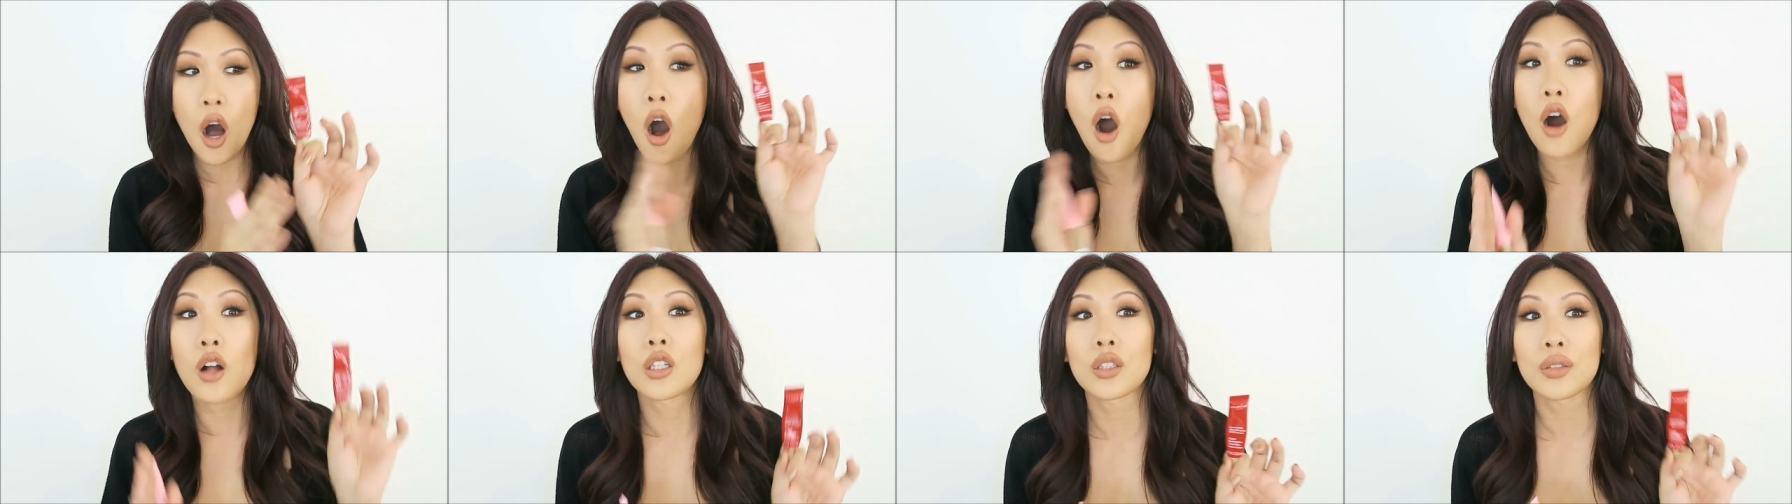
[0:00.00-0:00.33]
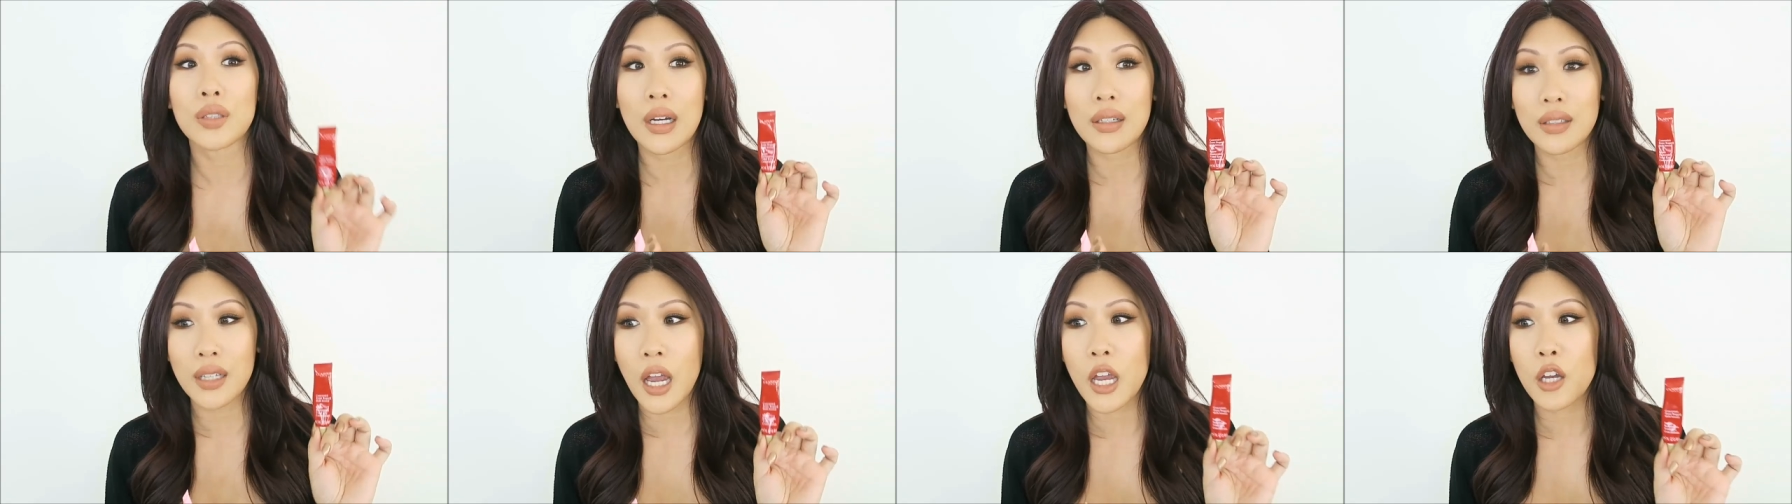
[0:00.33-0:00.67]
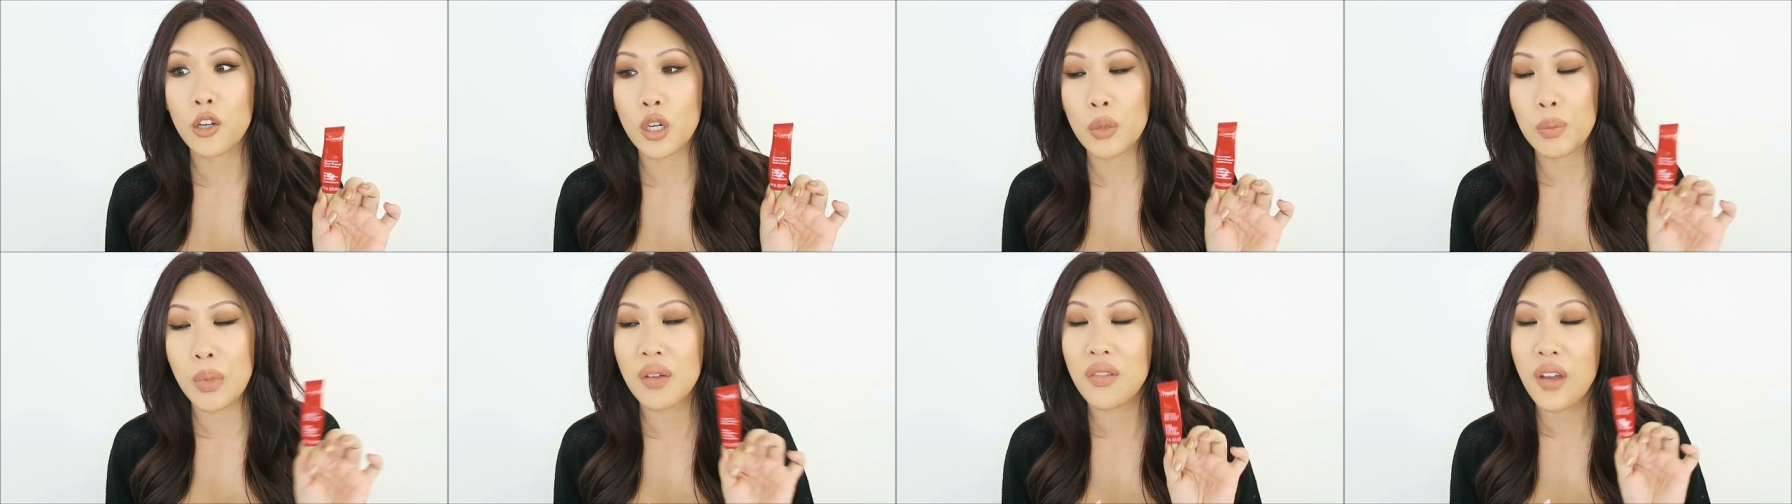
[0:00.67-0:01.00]
all around
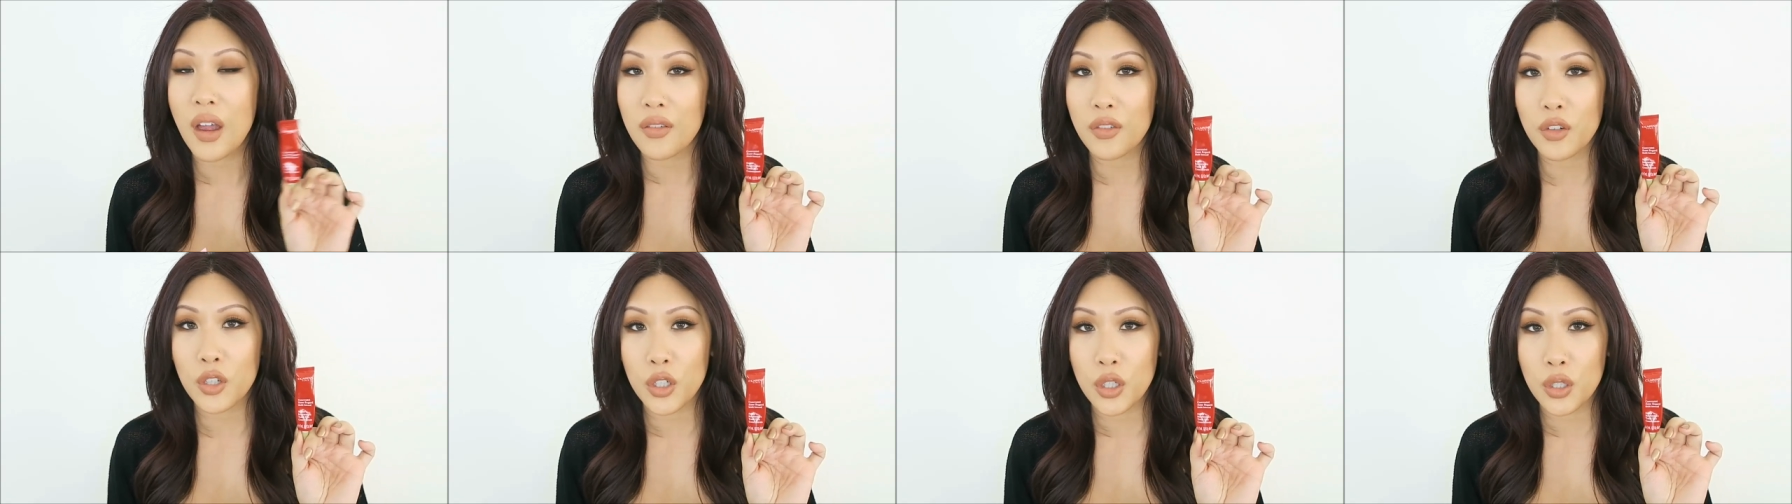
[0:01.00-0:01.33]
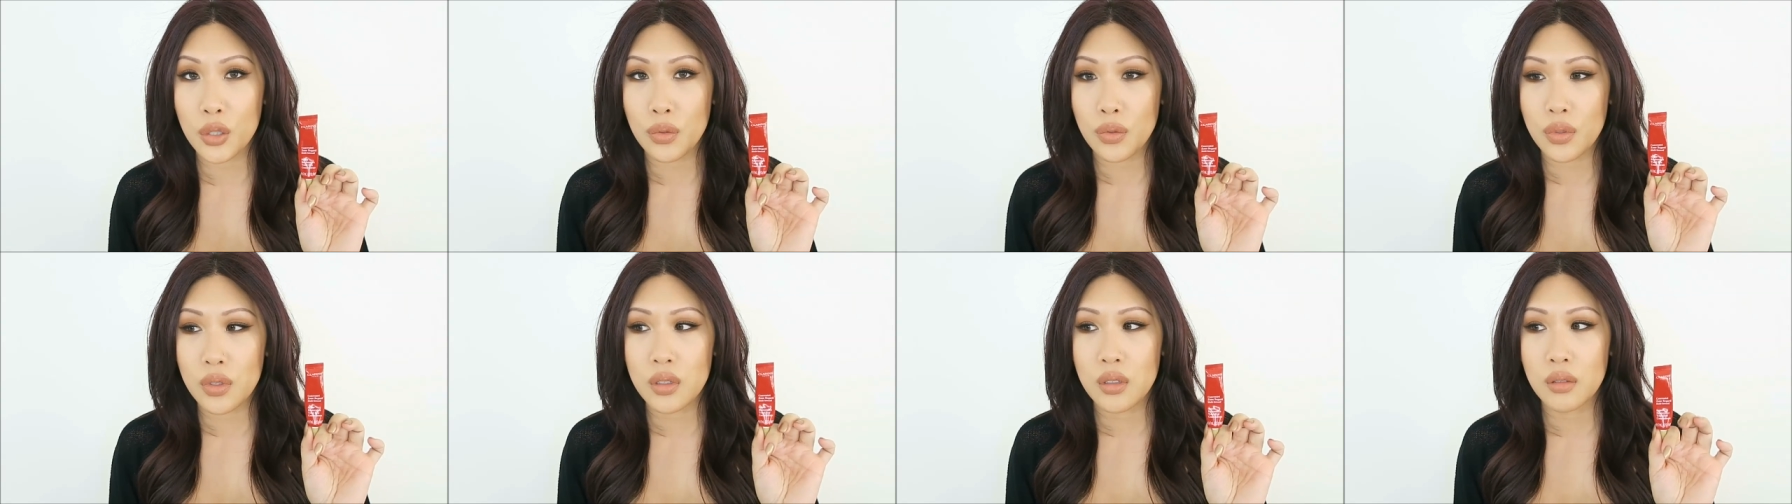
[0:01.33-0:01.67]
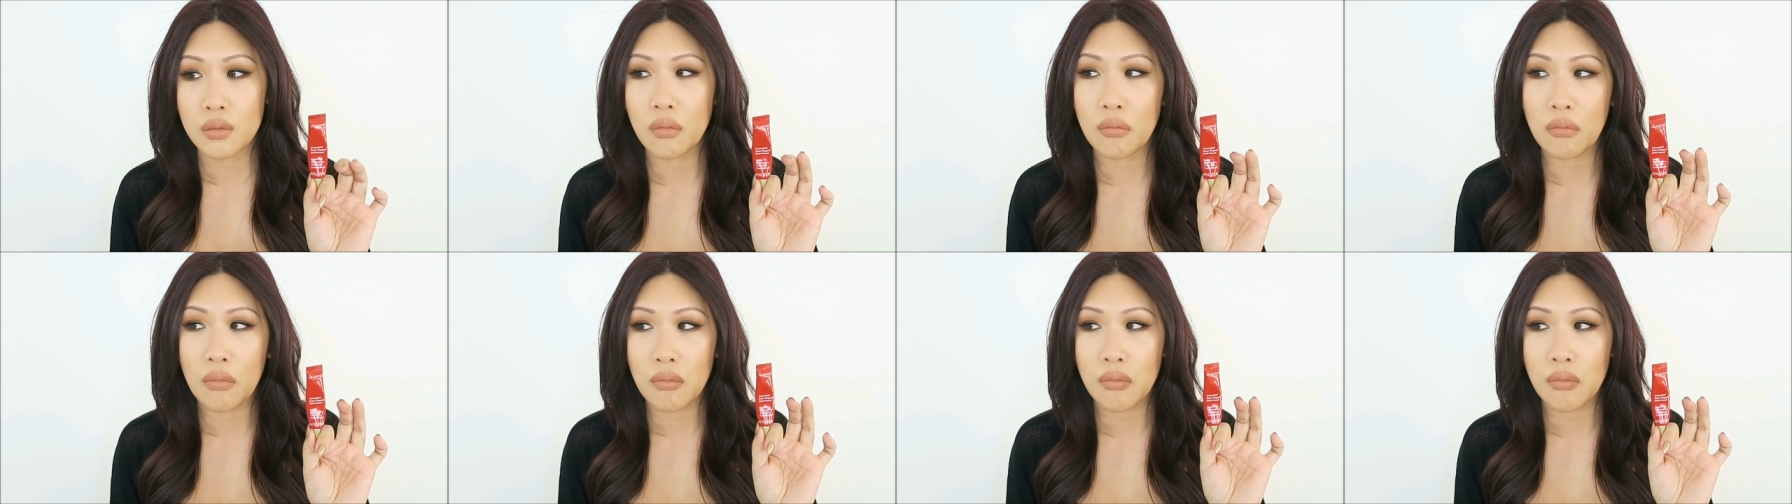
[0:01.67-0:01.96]
eye cream I've ever used.